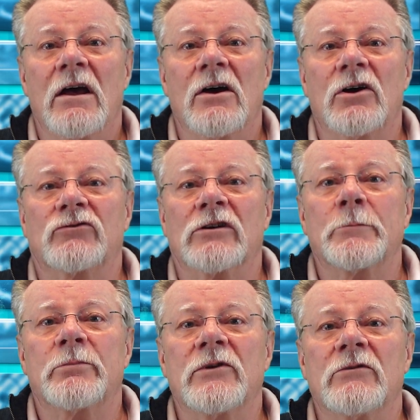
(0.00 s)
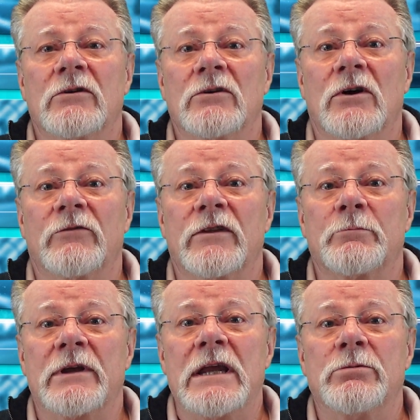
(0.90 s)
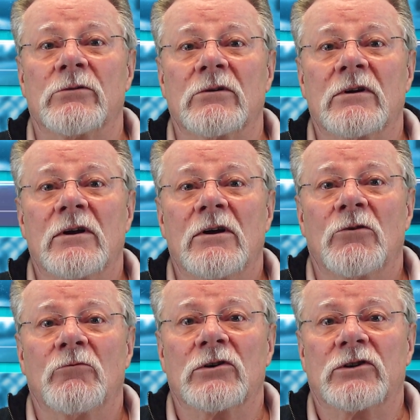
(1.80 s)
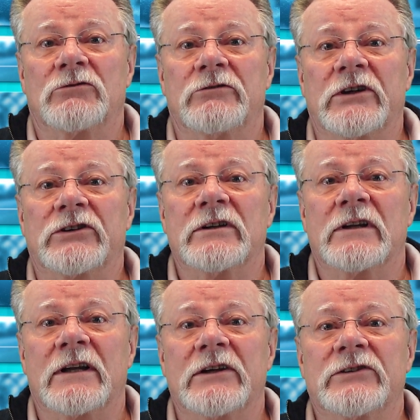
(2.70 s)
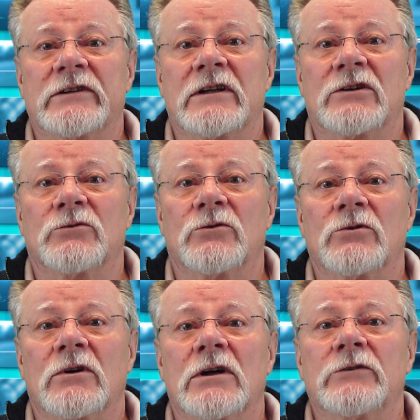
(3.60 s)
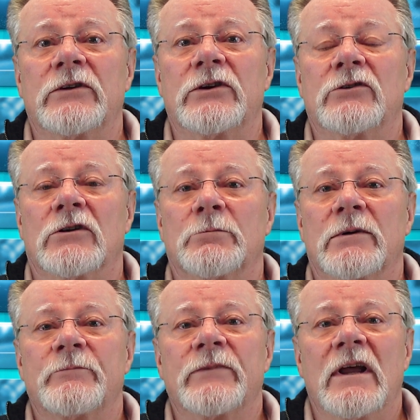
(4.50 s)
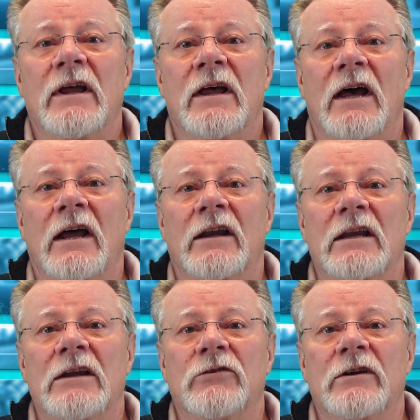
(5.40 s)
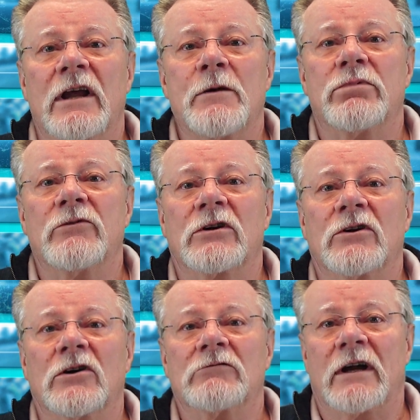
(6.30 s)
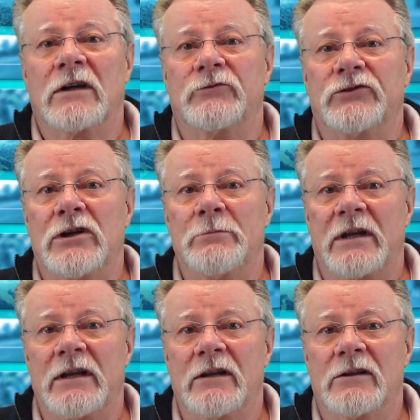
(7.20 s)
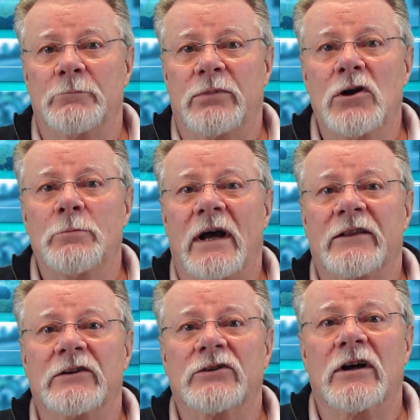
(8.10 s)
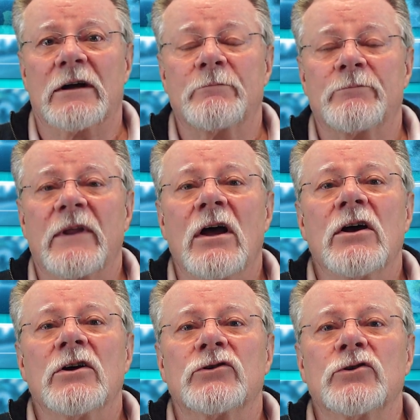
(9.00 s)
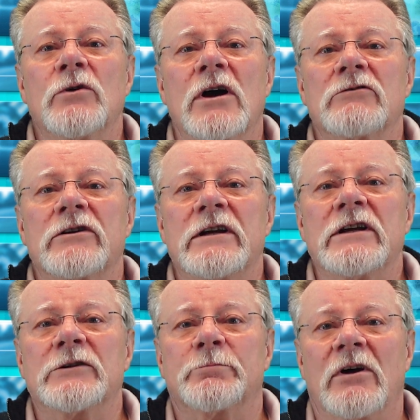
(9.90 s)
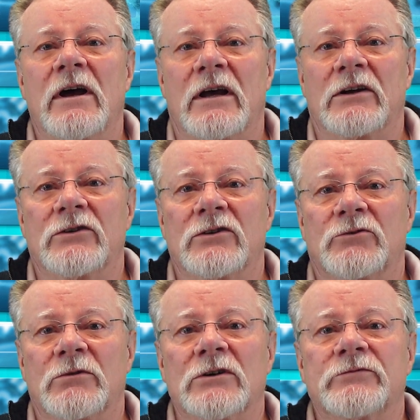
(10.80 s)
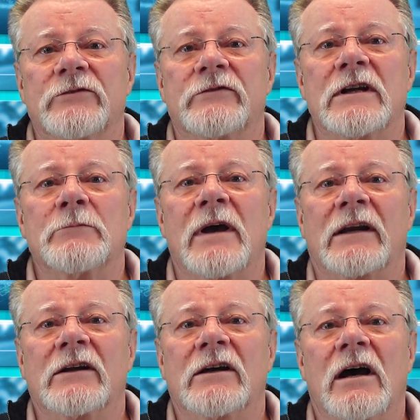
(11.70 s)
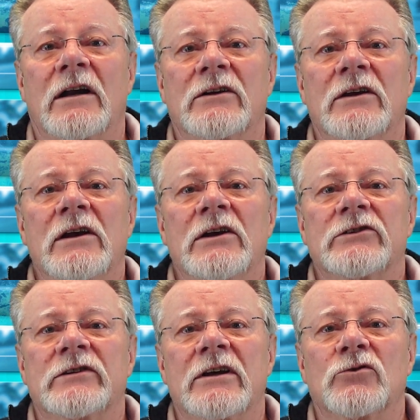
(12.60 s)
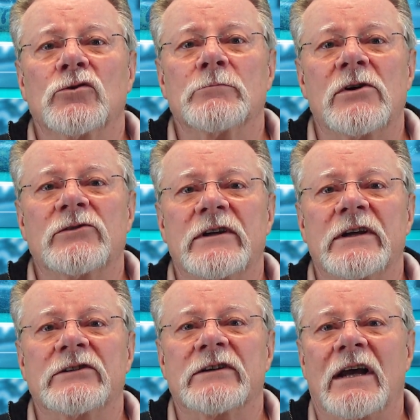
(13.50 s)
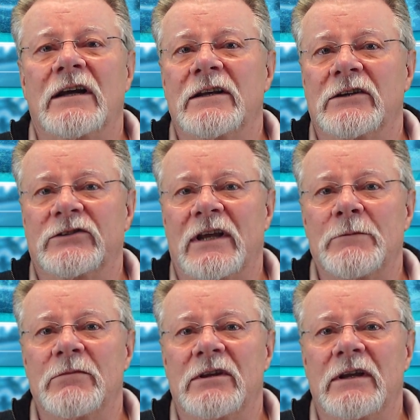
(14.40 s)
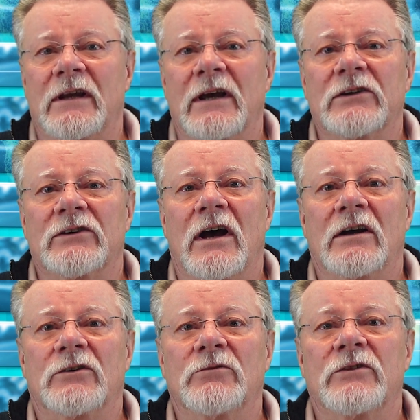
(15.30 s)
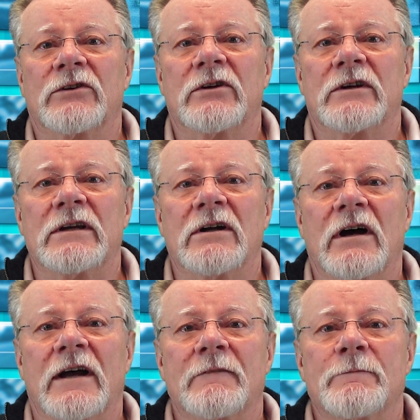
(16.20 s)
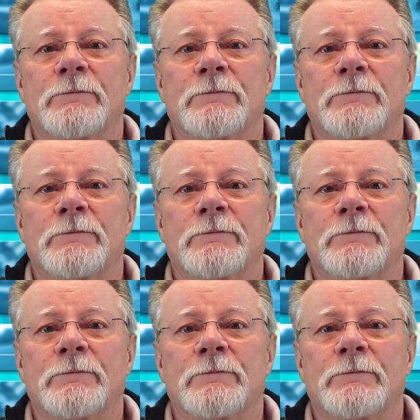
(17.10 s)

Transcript: A tribunal of the people was a tradition that existed all over Europe, and even Emperor Conrad of Germany, the Pope at the time, 200 years prior to the 1215 Magna Carta, said almost exactly the same thing as Article 39.